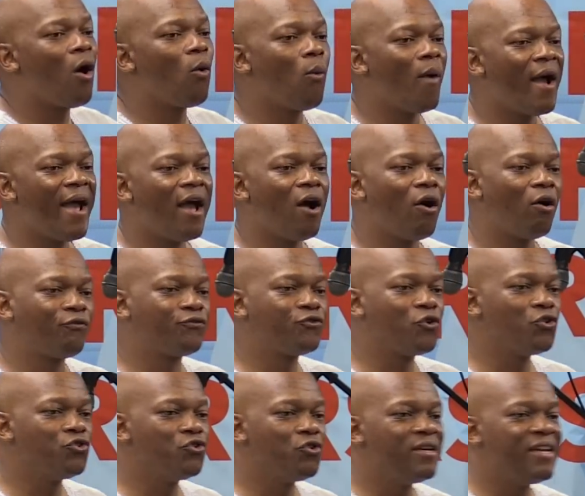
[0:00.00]
aware of
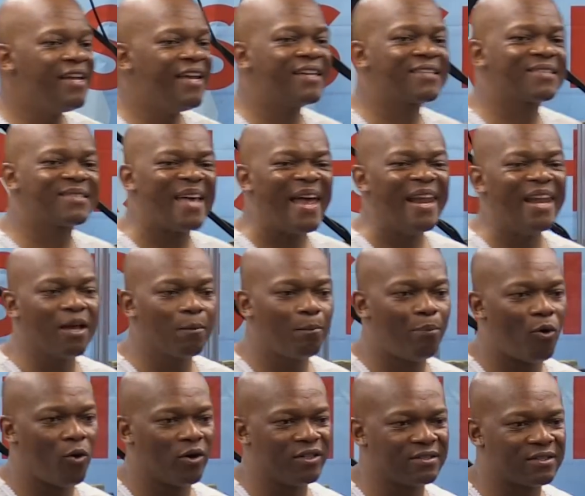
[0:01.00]
your unique selling
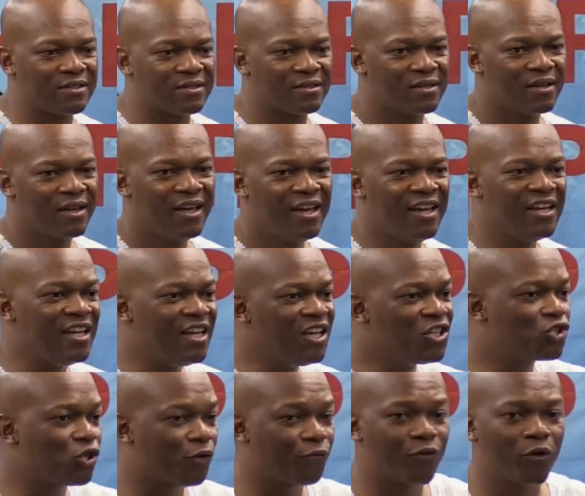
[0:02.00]
points in
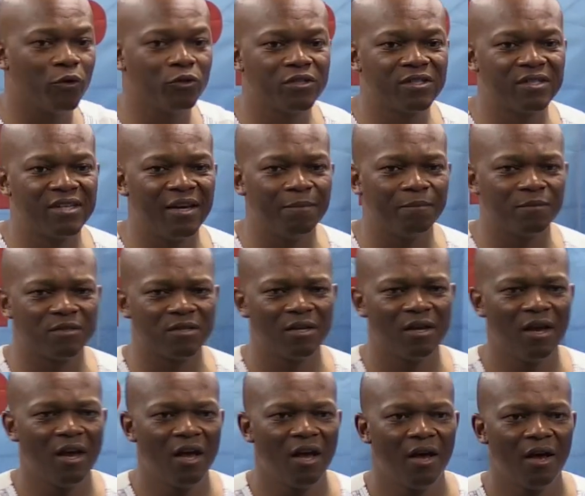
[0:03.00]
each of those teams?
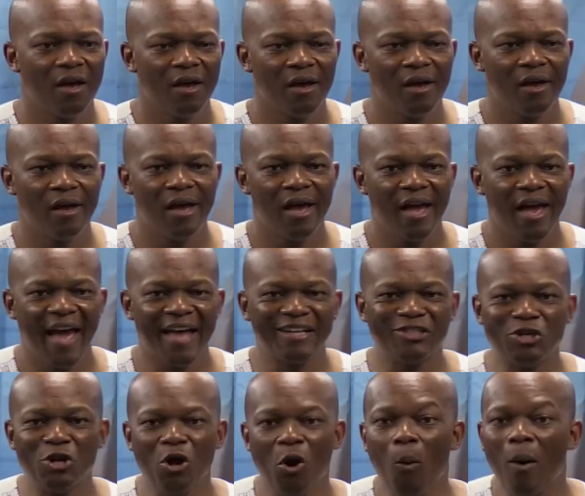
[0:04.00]
And
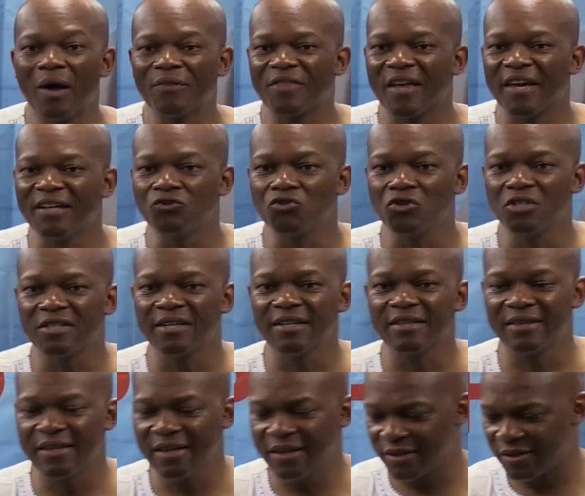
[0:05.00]
you know what the interesting
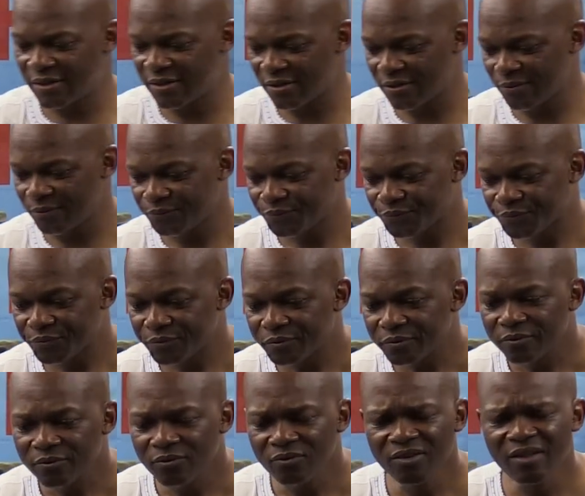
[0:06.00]
thing is?
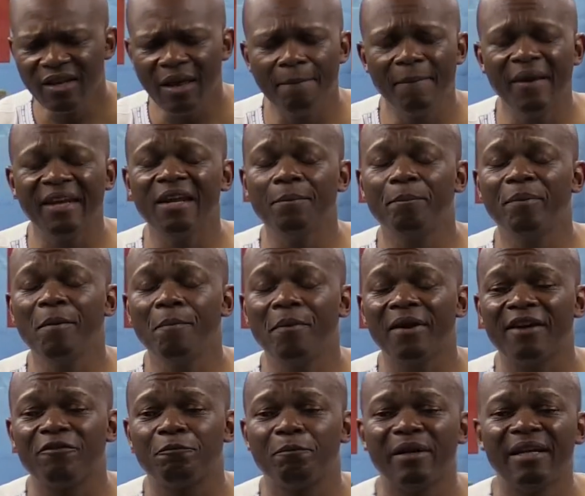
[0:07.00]
Many people
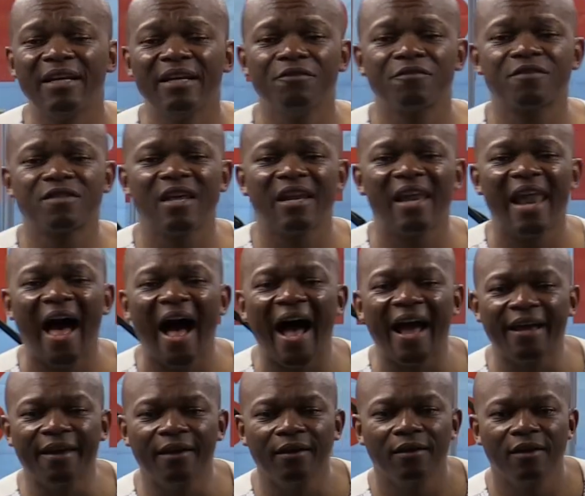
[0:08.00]
have believed the
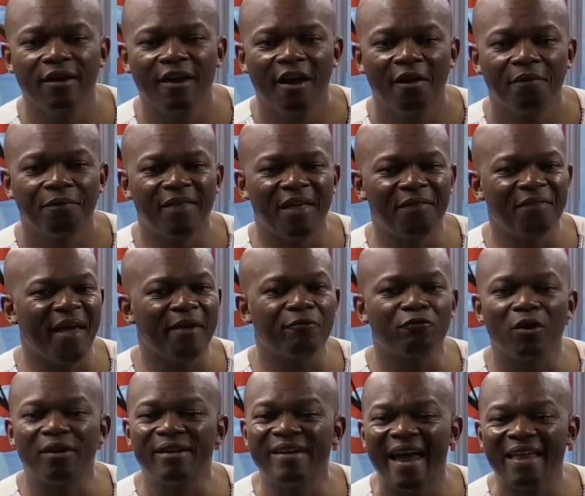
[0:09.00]
lie that they've
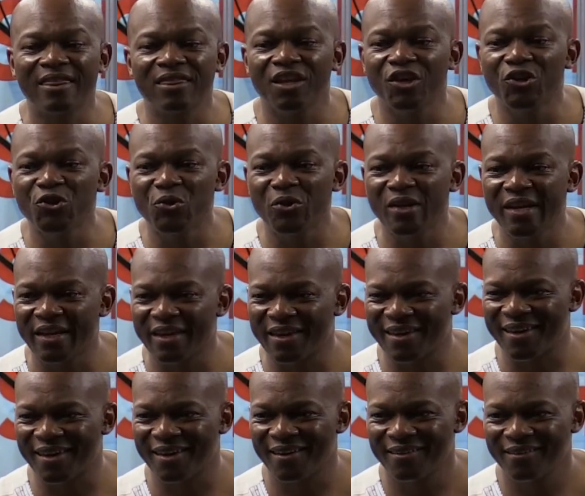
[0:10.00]
got nothing
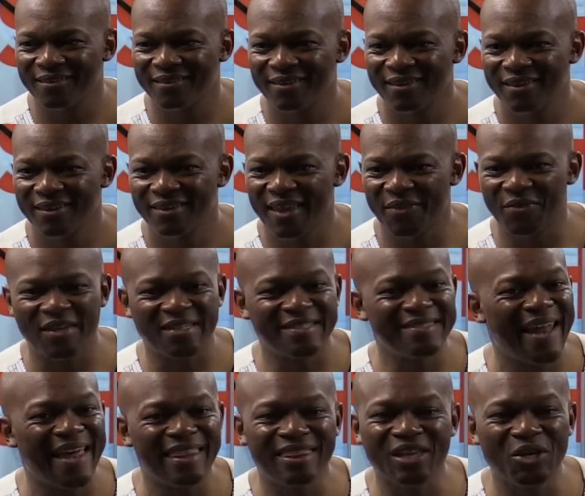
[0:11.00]
unique, that there's
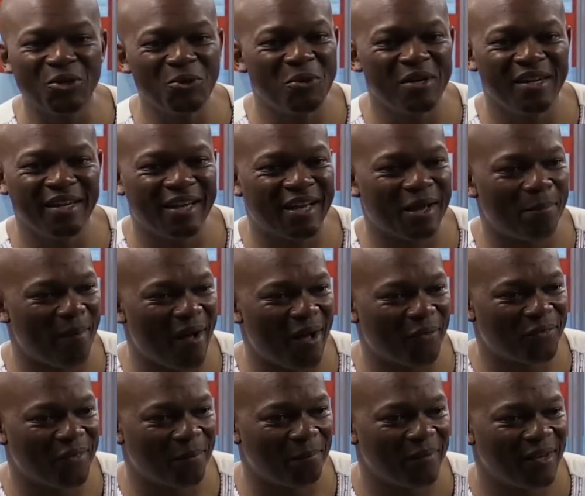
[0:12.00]
nothing unique
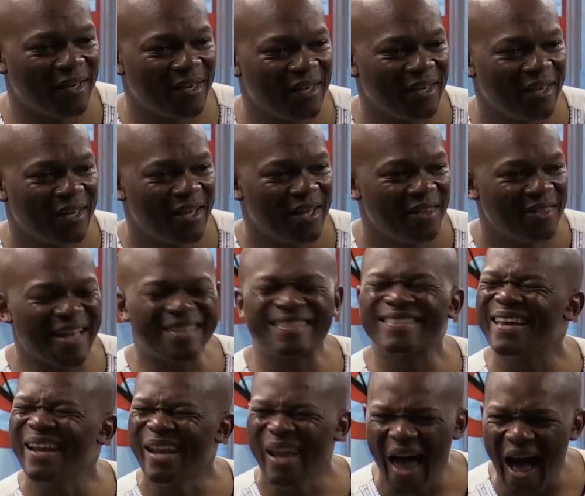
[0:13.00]
about them.
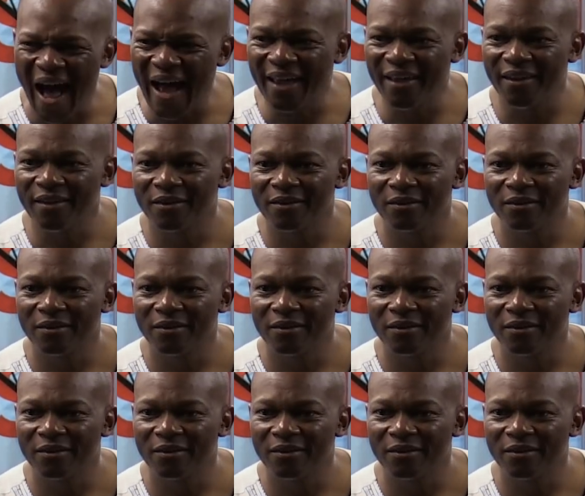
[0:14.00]
That's a lie.